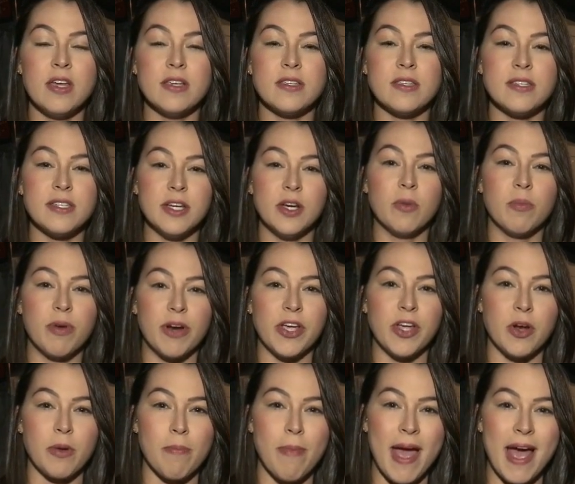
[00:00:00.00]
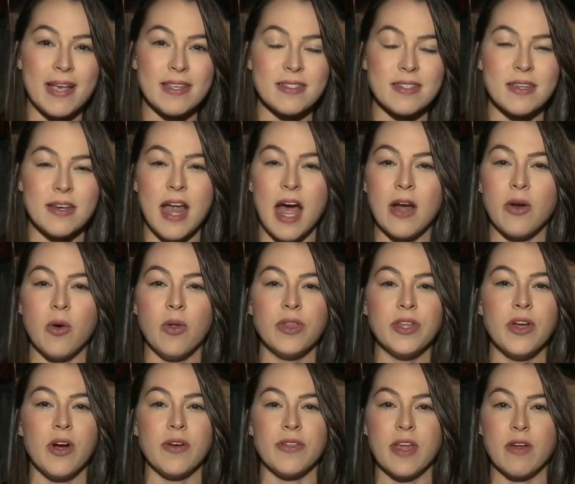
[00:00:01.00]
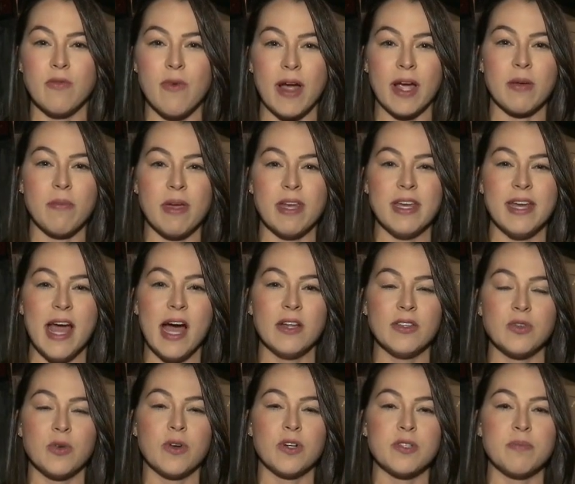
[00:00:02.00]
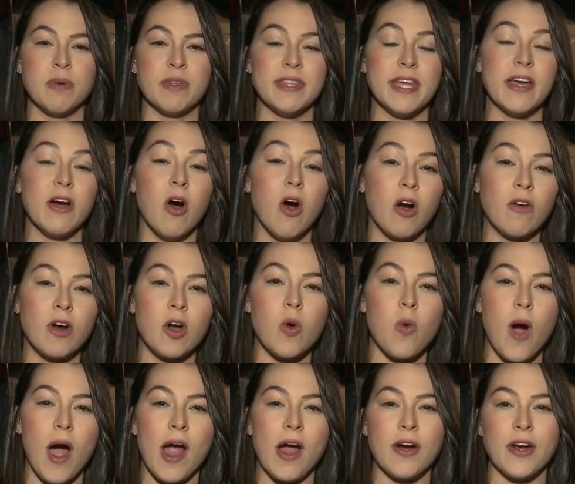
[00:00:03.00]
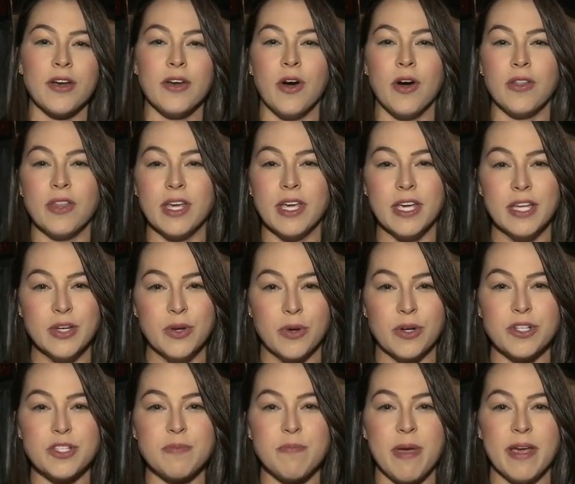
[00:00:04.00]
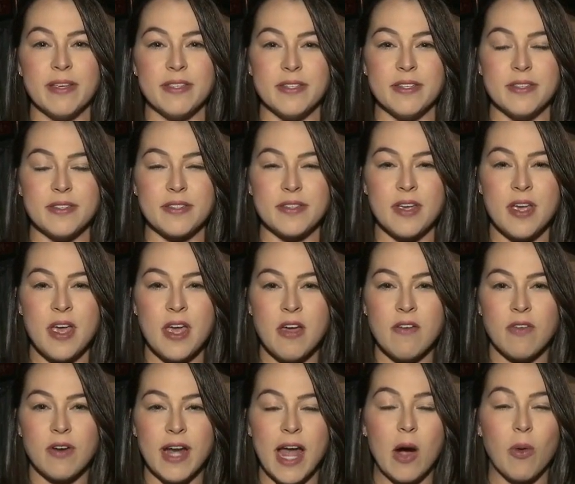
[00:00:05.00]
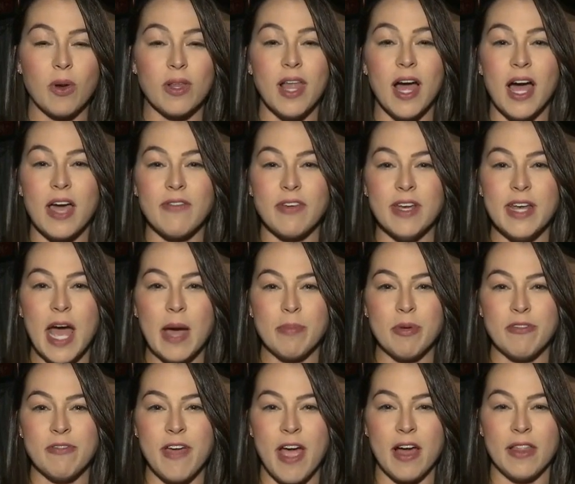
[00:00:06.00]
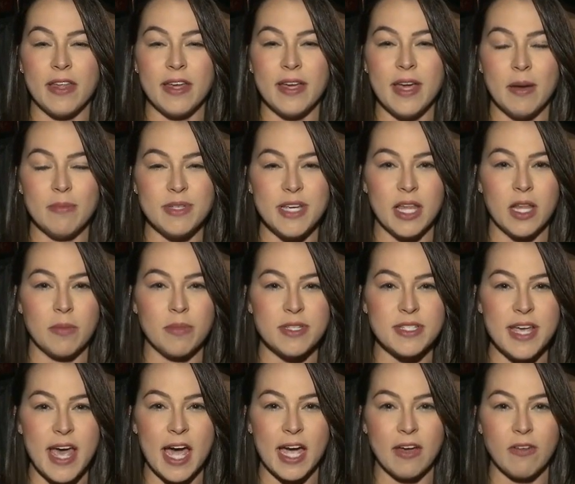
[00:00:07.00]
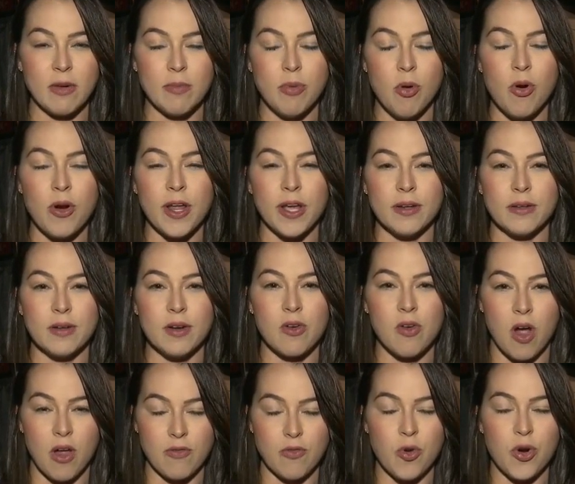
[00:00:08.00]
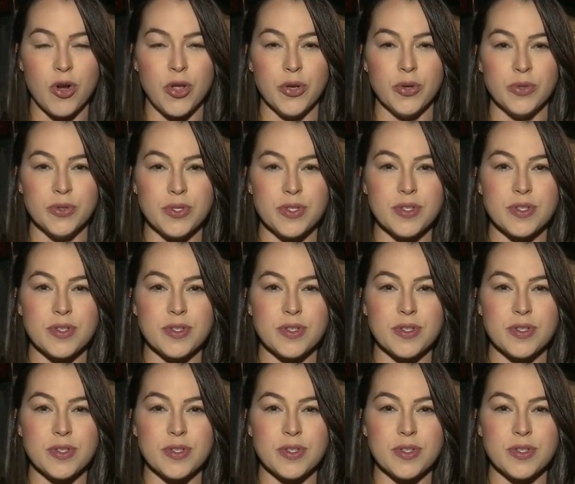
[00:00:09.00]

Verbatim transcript: still bring your mask. Not only are they recommended outdoors, but they are required in all the indoor spaces. For now, we're live in Napa Valley. I'm Taylor Bisacky reporting KRON 4 News.